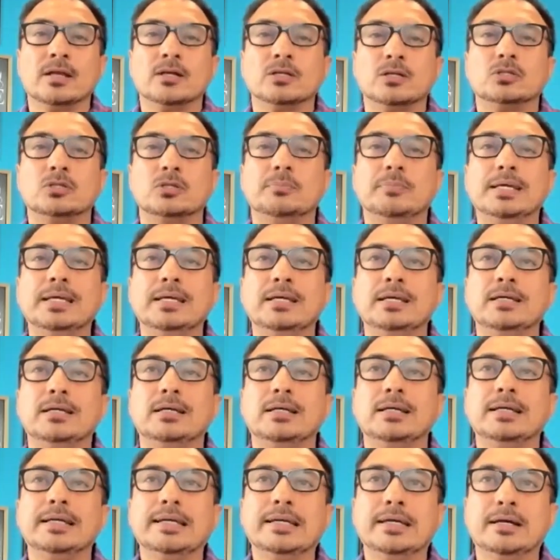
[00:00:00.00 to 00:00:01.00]
So being
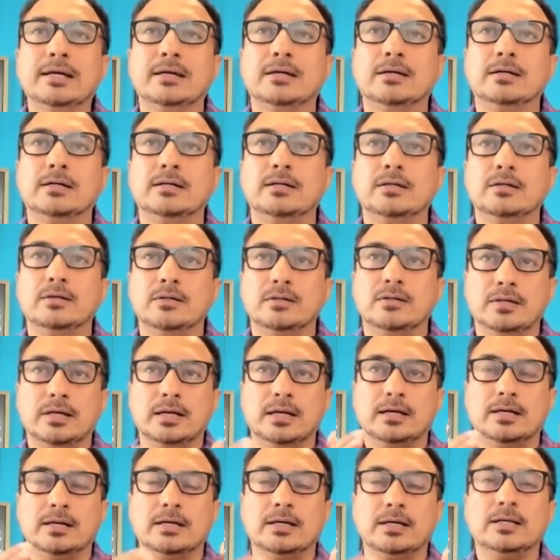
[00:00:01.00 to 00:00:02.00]
clear
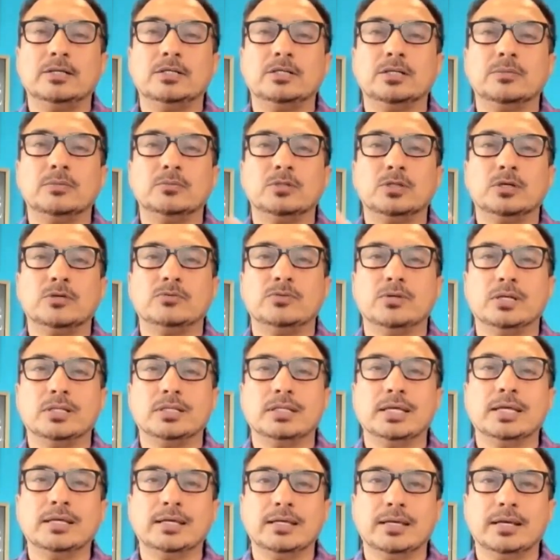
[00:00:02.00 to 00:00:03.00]
in terms of your
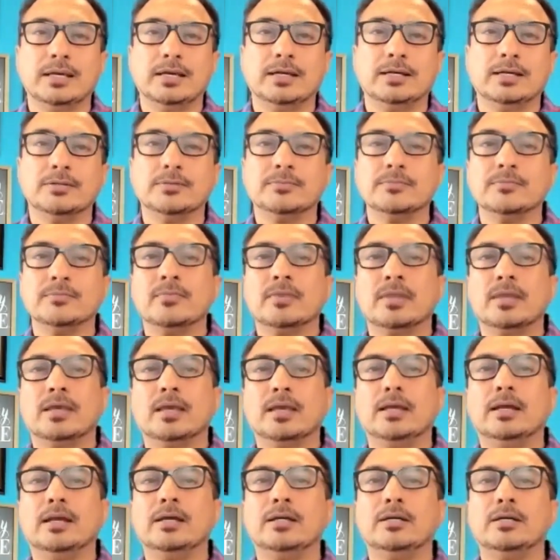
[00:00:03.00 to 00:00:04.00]
thinking
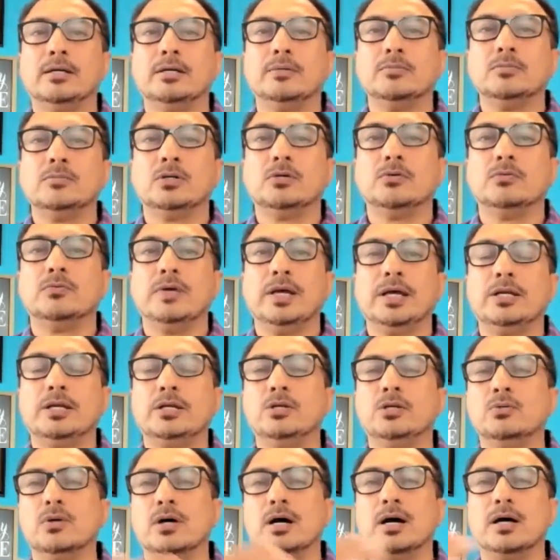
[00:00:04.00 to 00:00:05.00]
and in terms of where
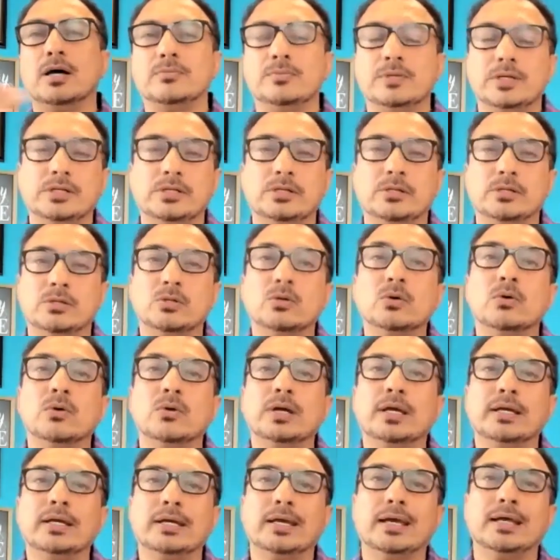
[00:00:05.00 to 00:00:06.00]
you are, where you're
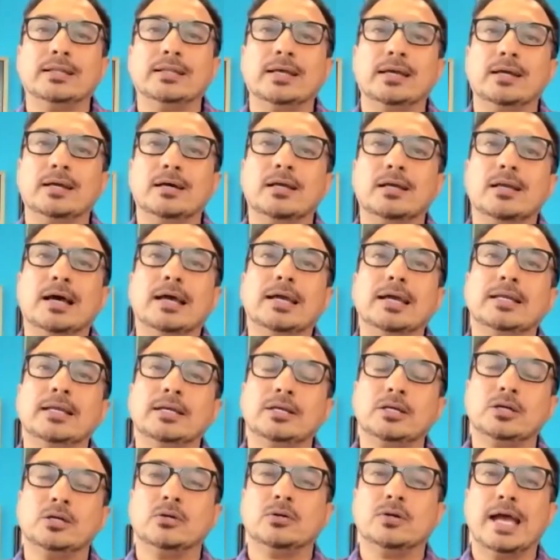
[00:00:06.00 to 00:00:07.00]
going, and then
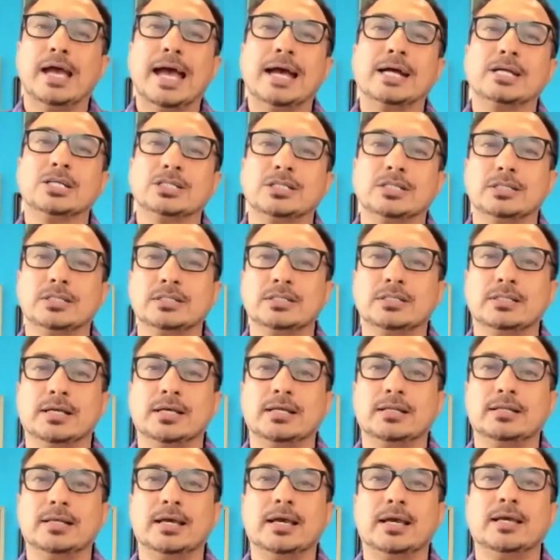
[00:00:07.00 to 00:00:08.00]
aligning your actions,
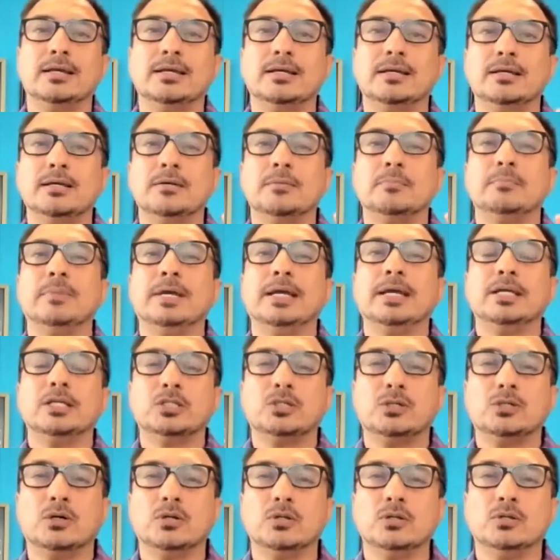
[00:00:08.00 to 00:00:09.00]
and then
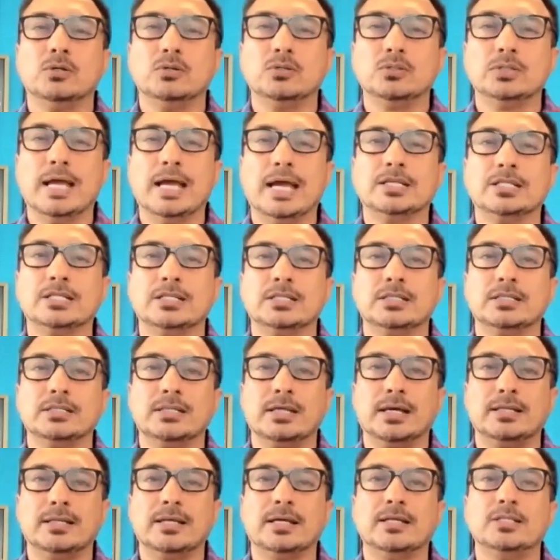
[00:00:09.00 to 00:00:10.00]
based on those actions
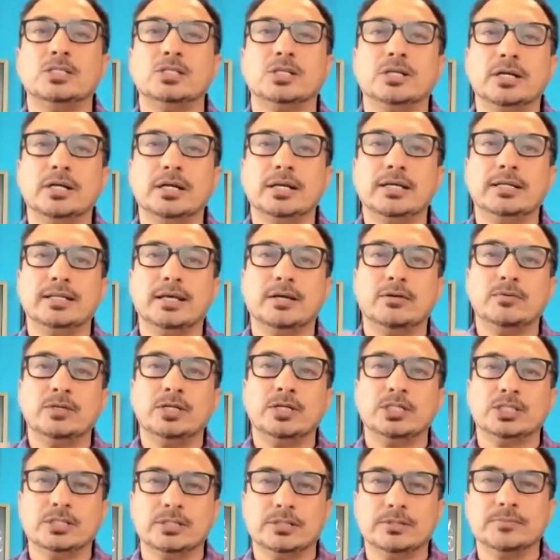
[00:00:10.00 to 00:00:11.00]
and that journey, that
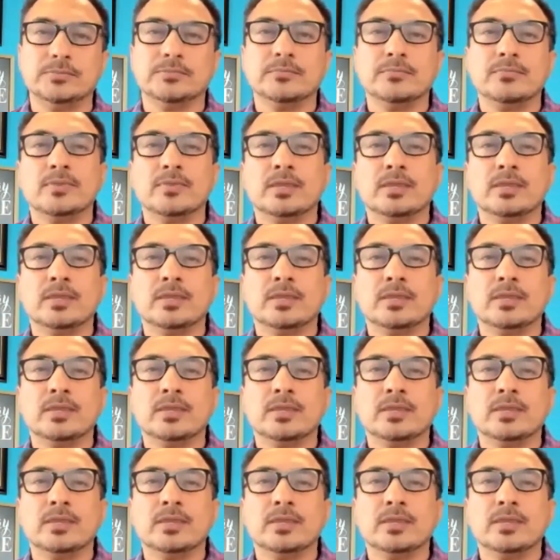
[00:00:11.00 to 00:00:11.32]
vision,